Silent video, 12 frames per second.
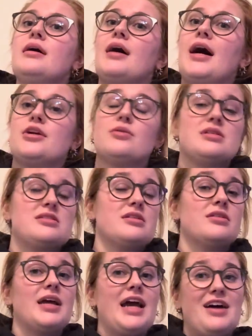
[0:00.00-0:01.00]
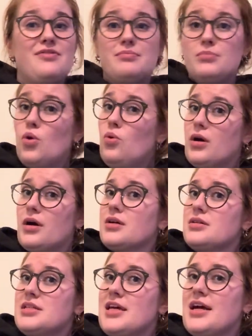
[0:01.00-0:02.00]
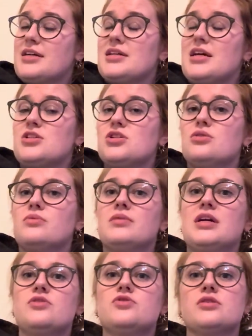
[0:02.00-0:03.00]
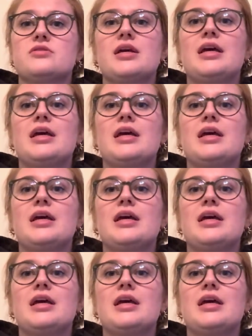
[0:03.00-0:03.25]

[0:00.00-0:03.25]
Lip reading: I don't necessarily have more TXA2. It's just